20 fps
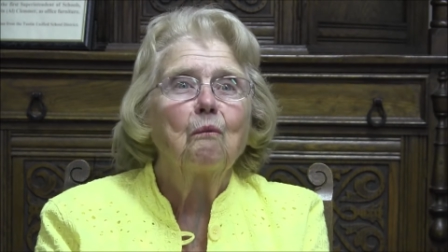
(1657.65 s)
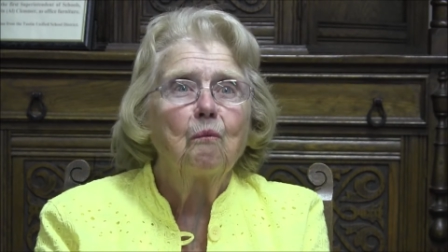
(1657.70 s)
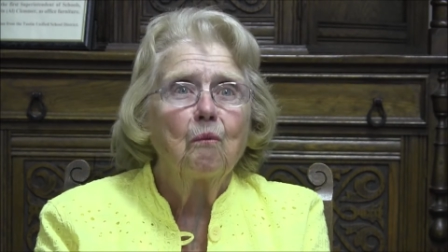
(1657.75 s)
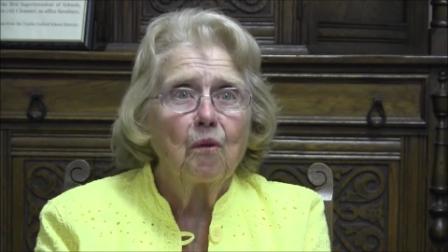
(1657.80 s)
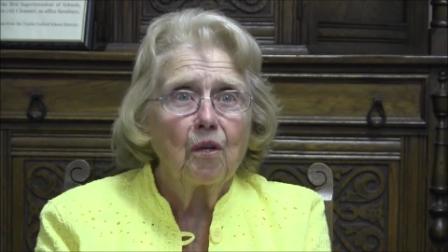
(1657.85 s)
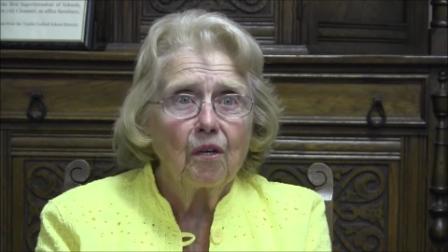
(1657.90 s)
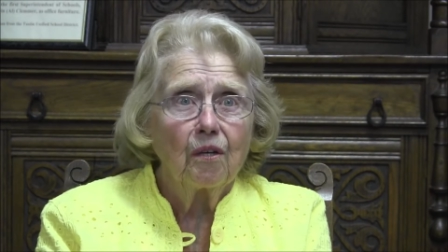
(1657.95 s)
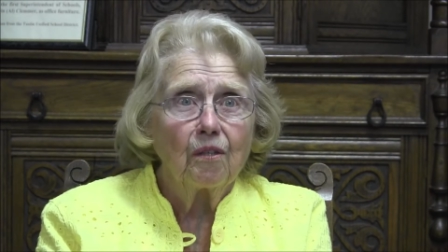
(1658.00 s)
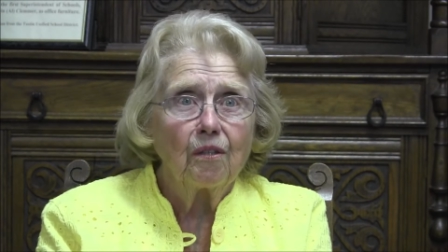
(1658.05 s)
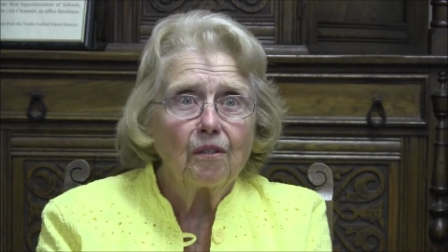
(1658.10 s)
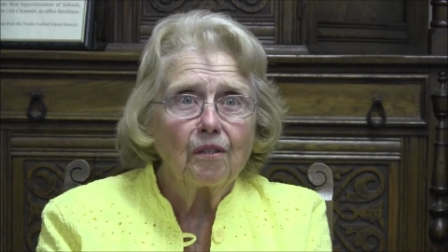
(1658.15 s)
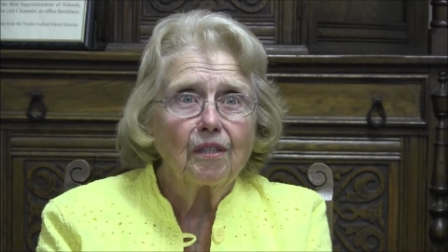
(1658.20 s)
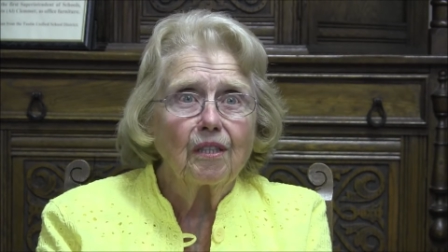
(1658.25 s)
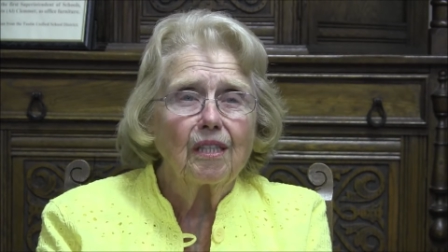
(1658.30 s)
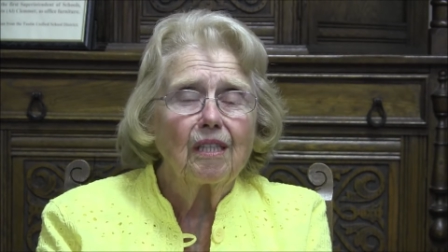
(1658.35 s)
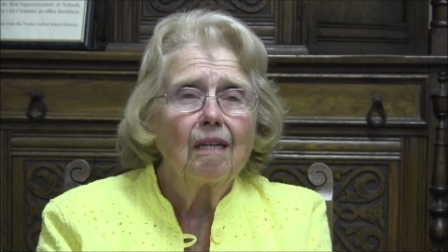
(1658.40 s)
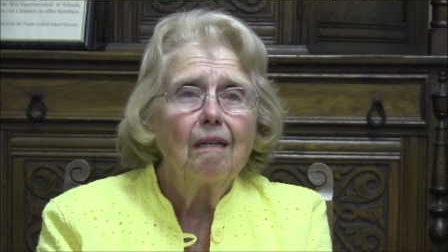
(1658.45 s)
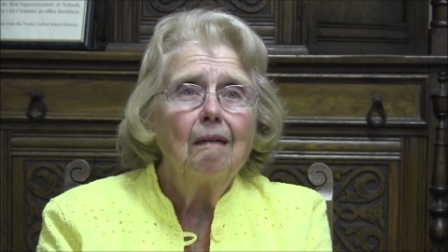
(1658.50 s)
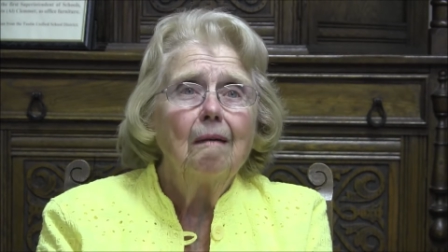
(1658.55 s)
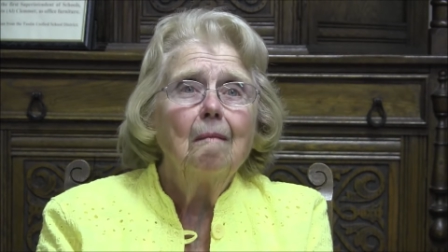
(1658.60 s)

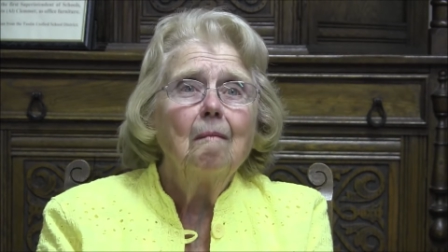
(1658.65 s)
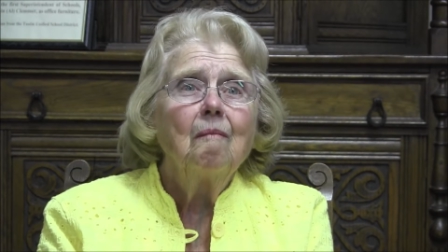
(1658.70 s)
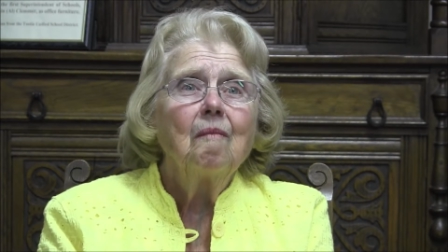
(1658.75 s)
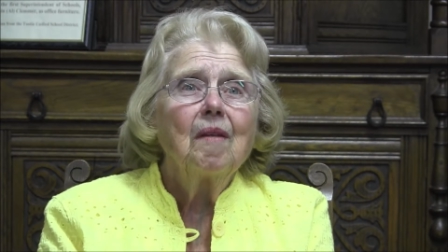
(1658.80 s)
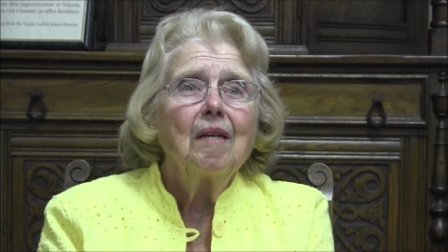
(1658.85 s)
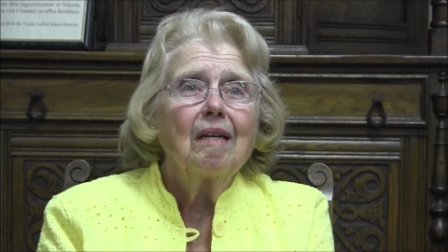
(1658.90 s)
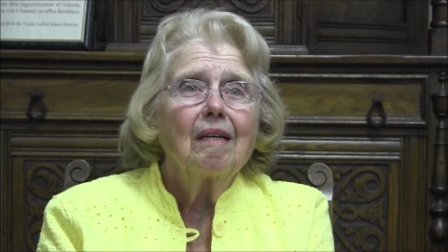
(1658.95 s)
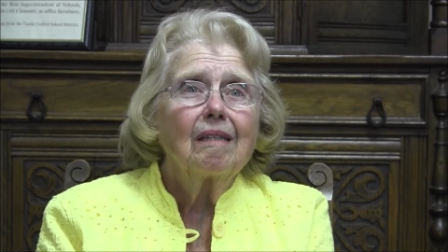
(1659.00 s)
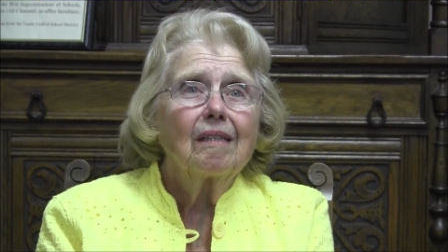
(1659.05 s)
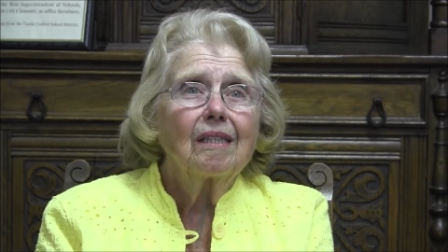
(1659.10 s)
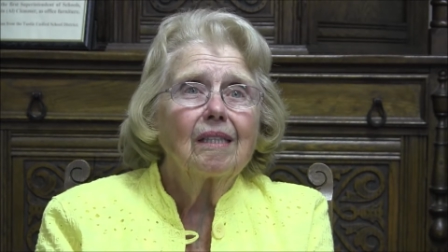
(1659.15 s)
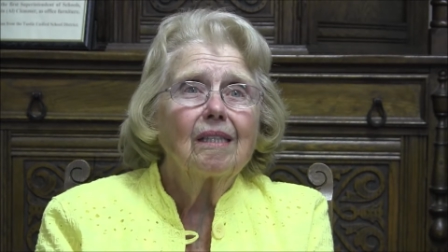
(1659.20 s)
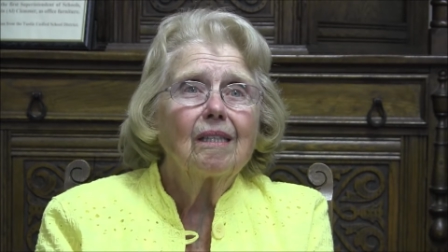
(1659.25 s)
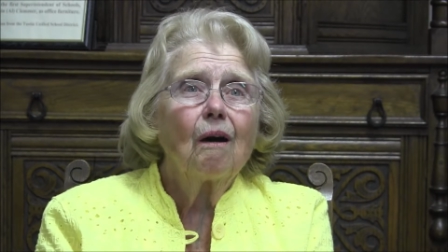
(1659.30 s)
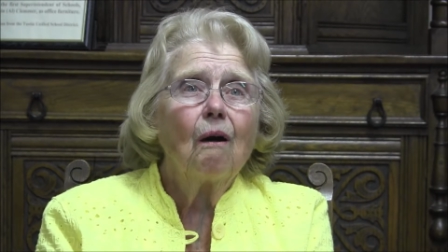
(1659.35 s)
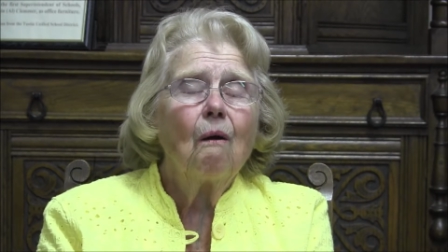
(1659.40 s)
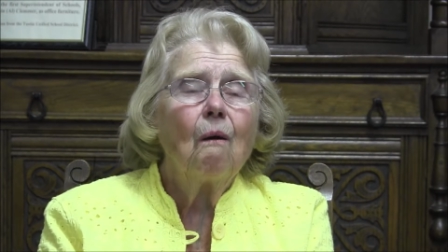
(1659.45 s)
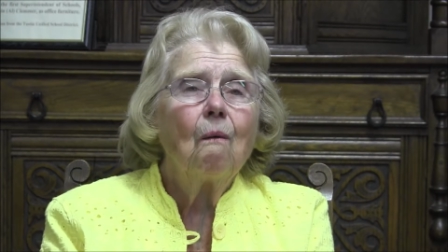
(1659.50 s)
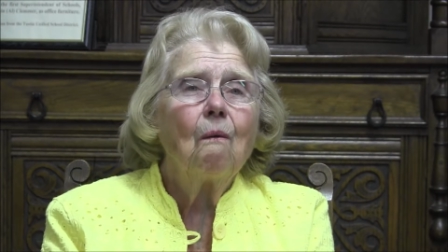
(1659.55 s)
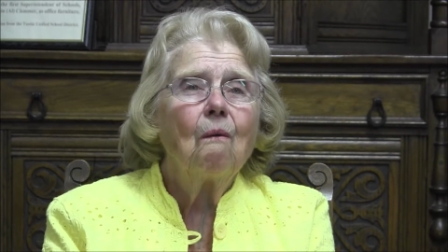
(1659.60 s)
worlds.
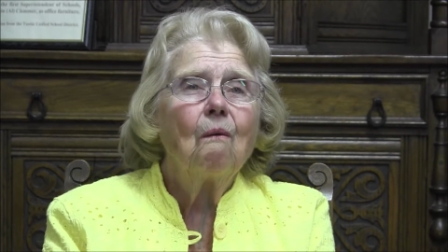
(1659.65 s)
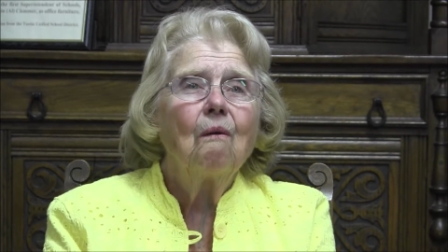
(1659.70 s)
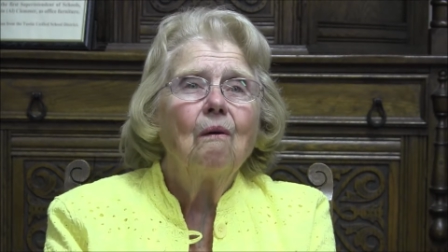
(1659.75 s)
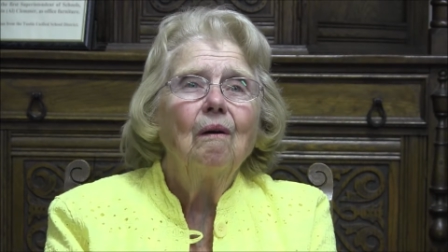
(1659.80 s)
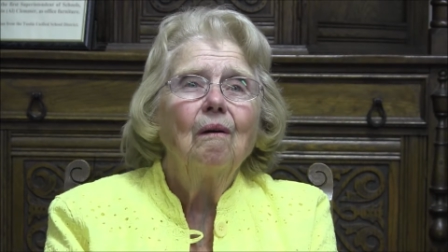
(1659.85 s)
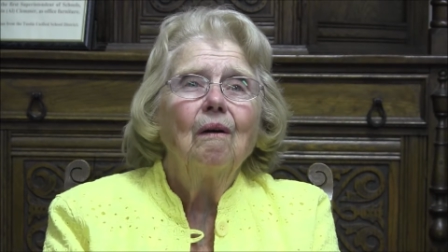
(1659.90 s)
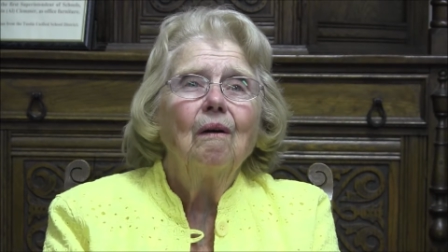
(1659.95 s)
So